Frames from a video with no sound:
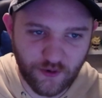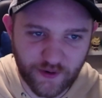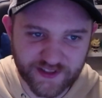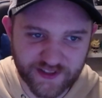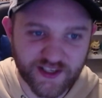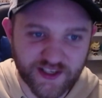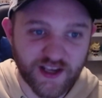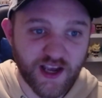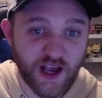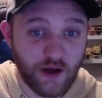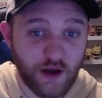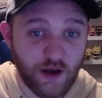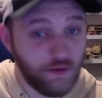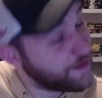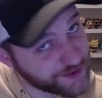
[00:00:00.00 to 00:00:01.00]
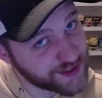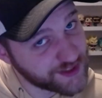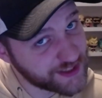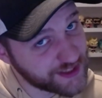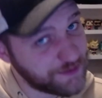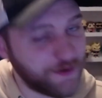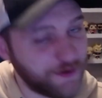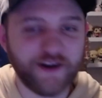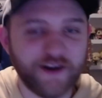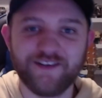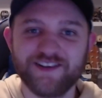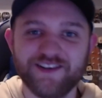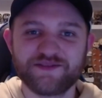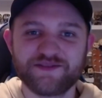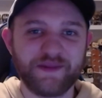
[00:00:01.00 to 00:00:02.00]
And we'll have to see where it
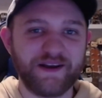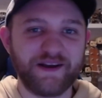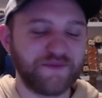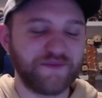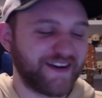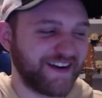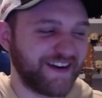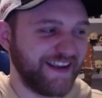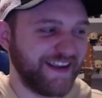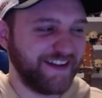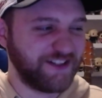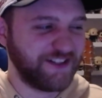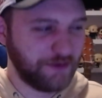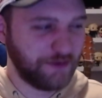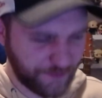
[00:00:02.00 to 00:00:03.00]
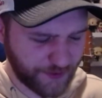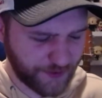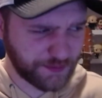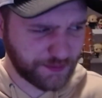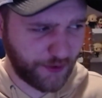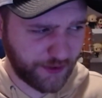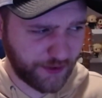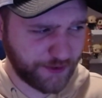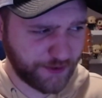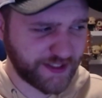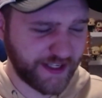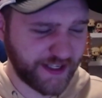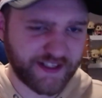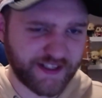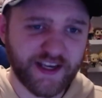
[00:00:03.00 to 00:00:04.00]
goes from there. I'm not going to get into it for spoilers'
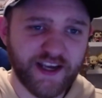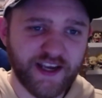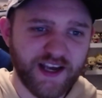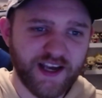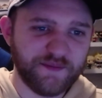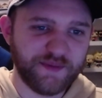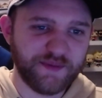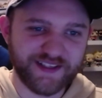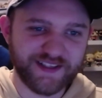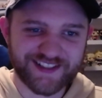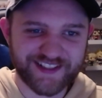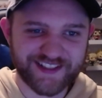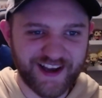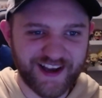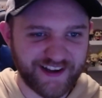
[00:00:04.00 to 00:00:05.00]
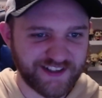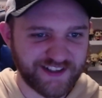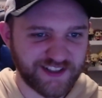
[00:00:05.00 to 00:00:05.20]
sake. But yeah, I just